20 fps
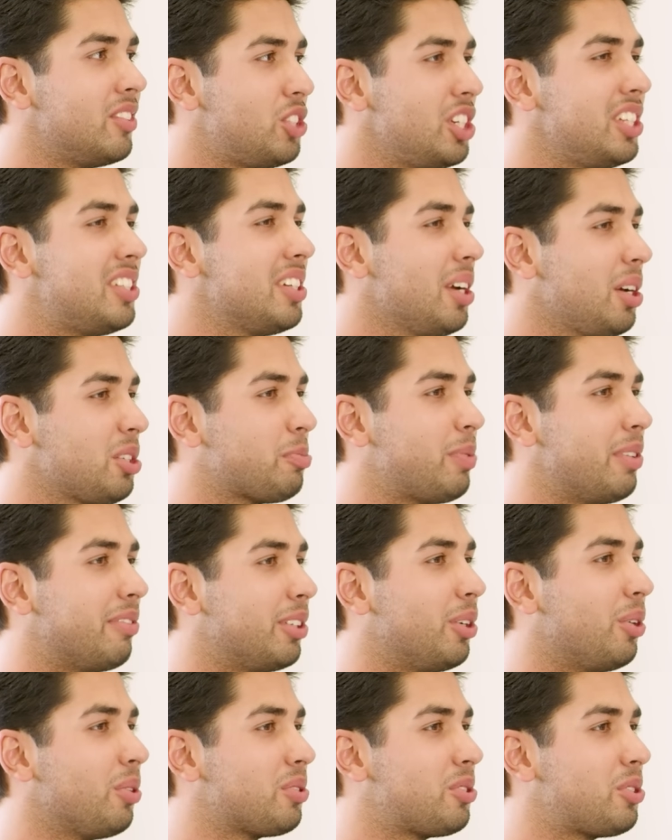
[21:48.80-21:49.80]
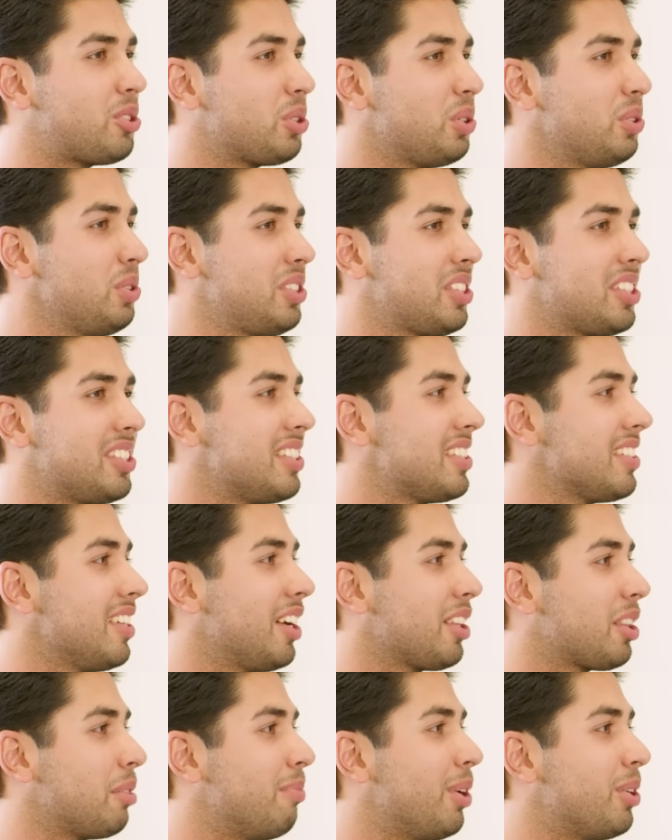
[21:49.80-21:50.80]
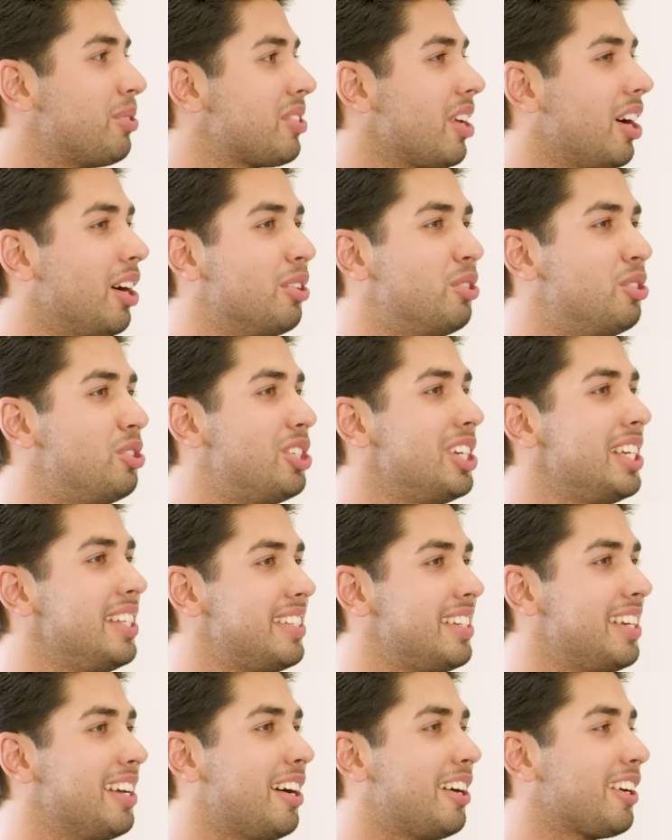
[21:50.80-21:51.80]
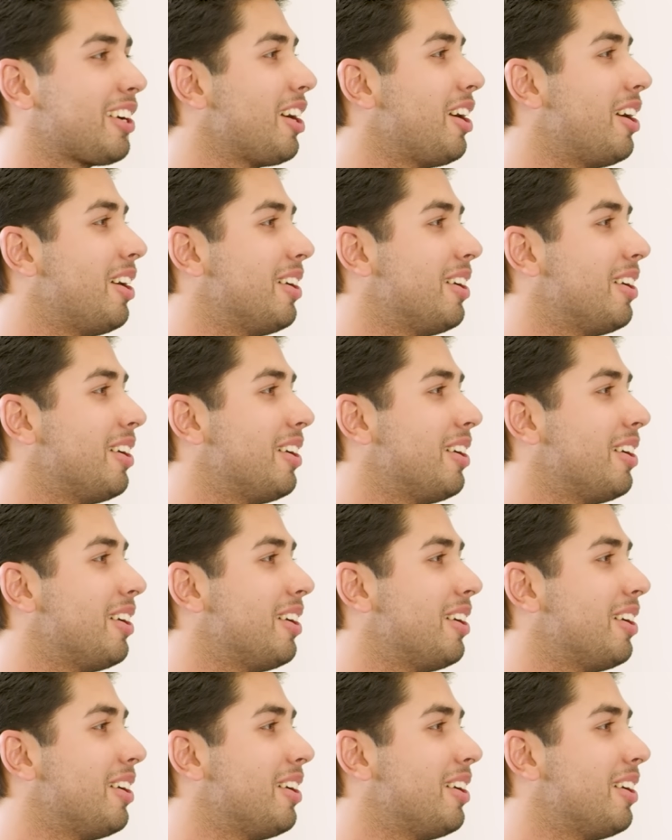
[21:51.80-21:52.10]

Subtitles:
GTR is a bit of an odd choice because it's like the most un-GTR car.